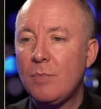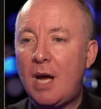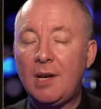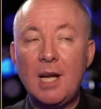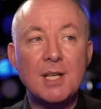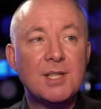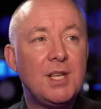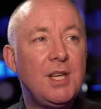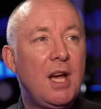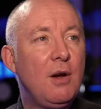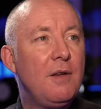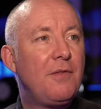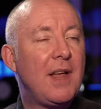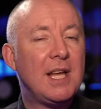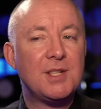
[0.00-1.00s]
I'd like to
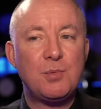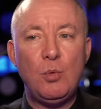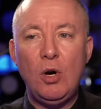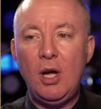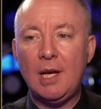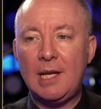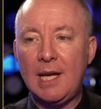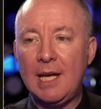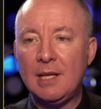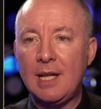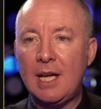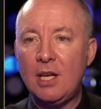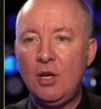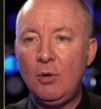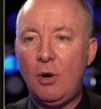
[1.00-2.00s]
know if that's
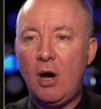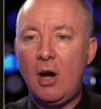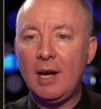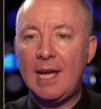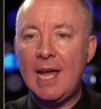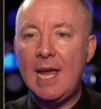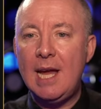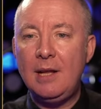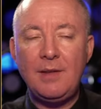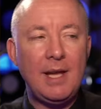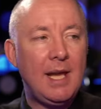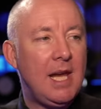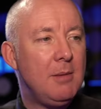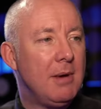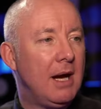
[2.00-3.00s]
working, that you are getting
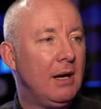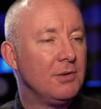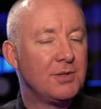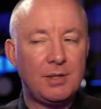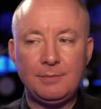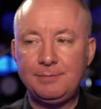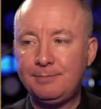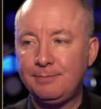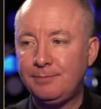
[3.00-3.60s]
the emails.